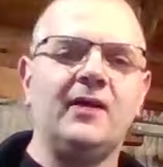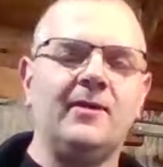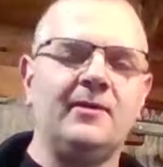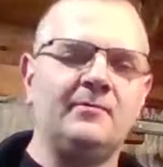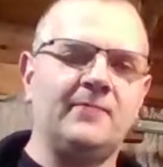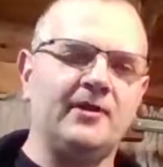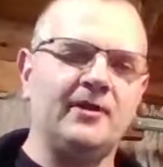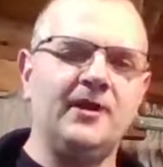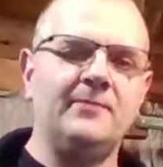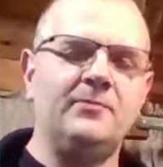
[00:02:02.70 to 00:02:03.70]
got my, my
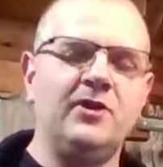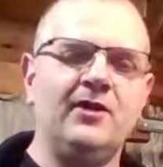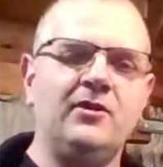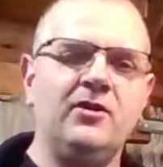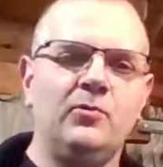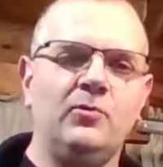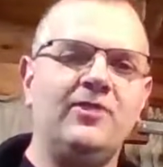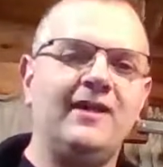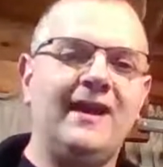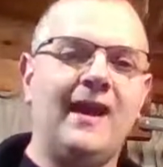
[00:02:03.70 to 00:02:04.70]
claim put in.
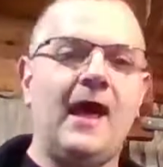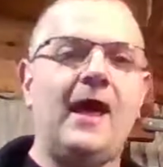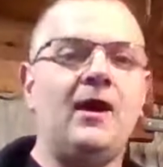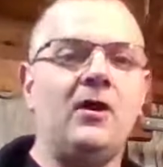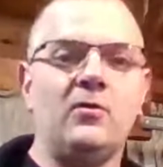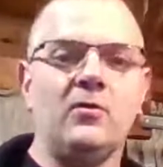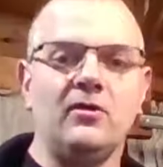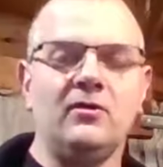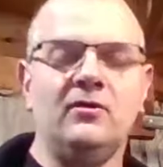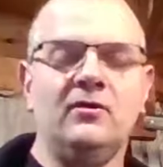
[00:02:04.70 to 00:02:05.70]
Within an
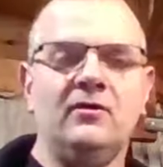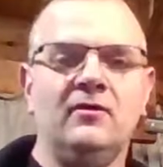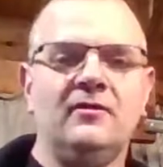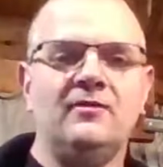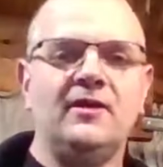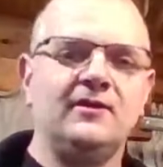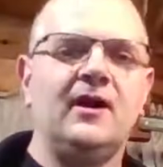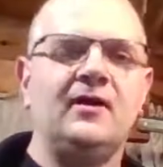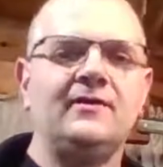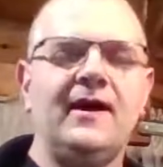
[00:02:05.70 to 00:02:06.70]
hour, they
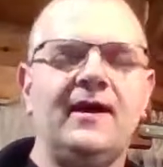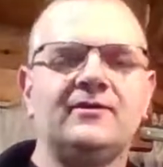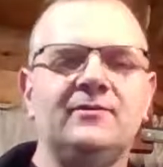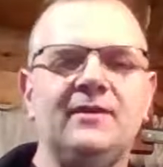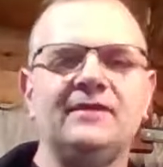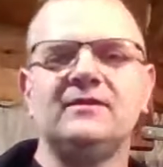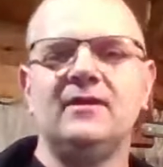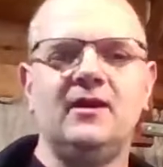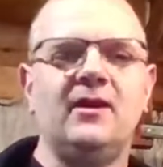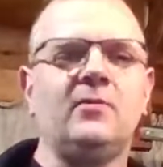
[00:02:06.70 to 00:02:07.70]
contacted me, said,
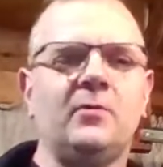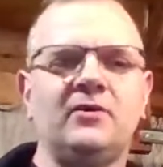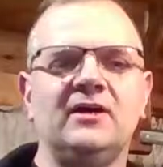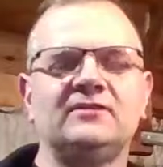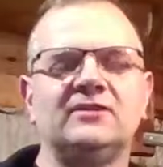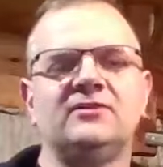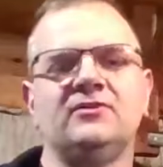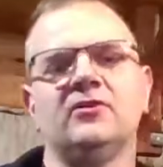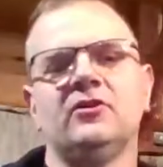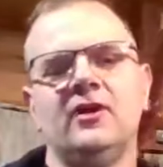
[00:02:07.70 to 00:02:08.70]
Hey, we're
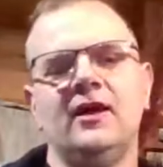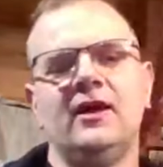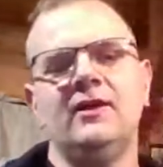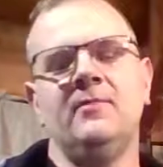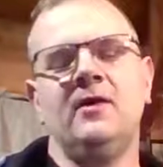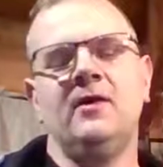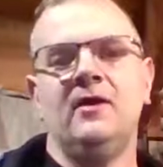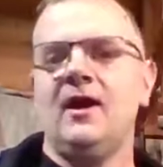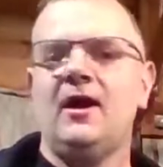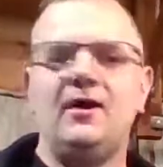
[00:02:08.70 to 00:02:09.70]
processing your claim.
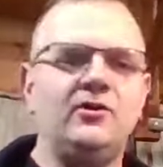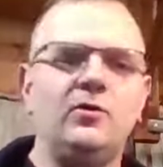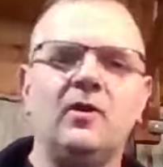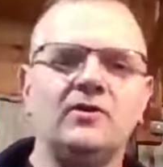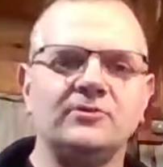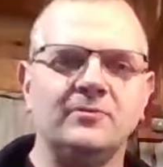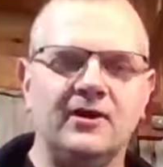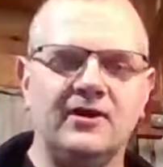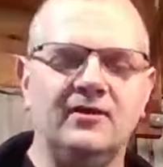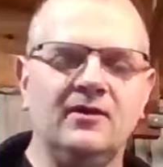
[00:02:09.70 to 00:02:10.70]
How do you want your
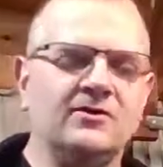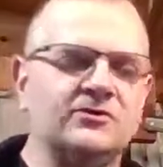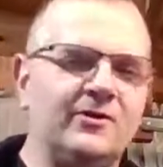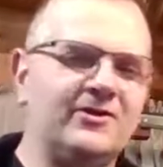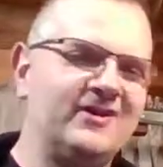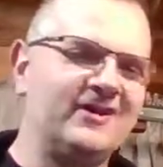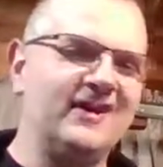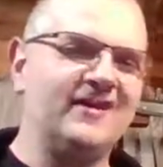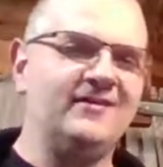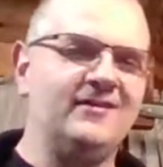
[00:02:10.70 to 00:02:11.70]
money? So I could have
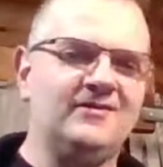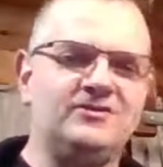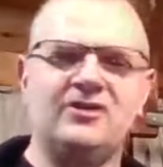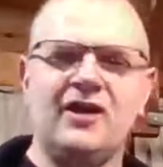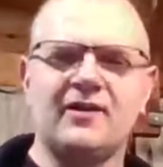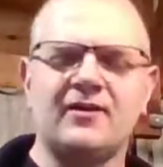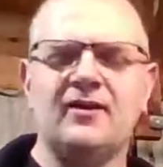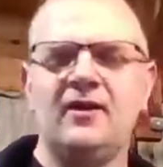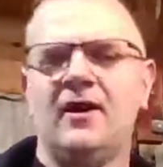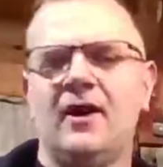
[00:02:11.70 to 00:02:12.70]
gotten a
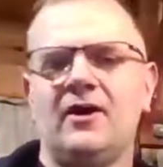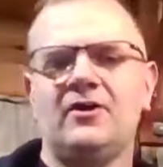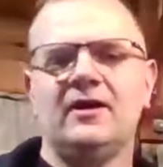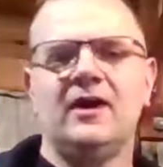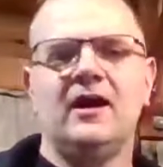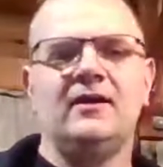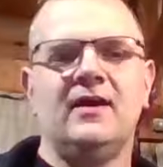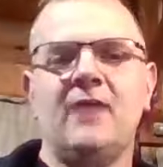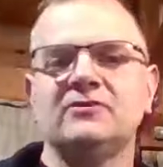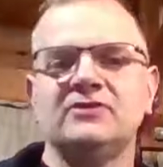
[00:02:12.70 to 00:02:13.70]
check, I could have
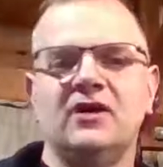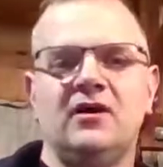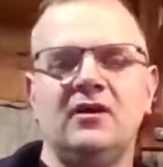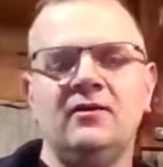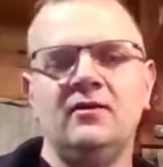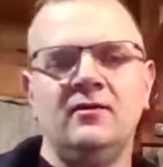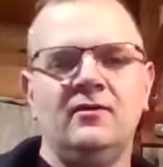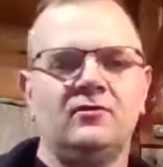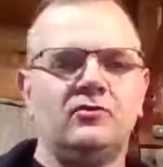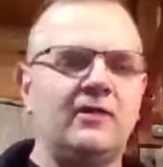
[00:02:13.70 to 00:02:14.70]
gotten Amazon
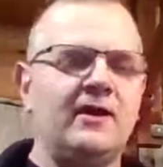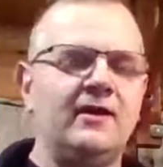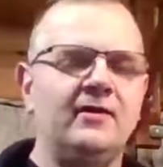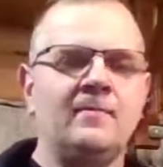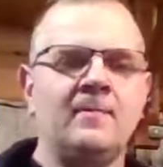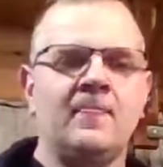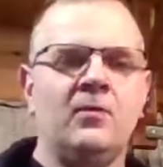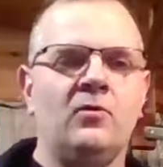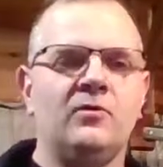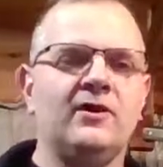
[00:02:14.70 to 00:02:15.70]
credit,
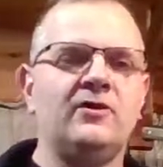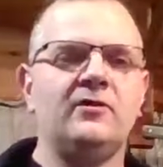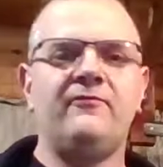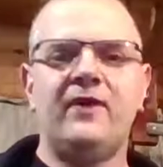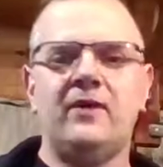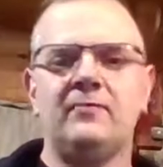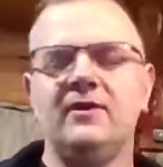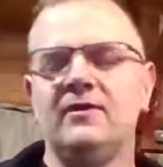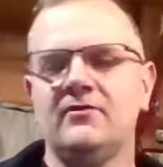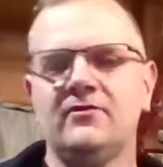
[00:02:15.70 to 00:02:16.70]
or they could have found
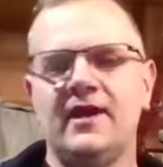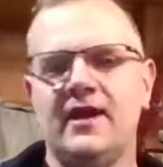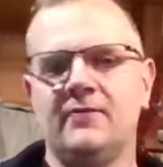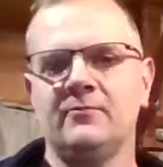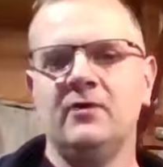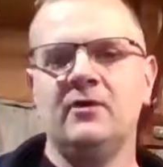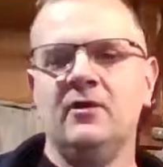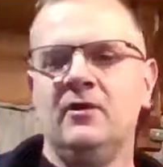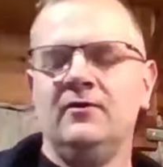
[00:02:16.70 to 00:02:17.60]
me another camera.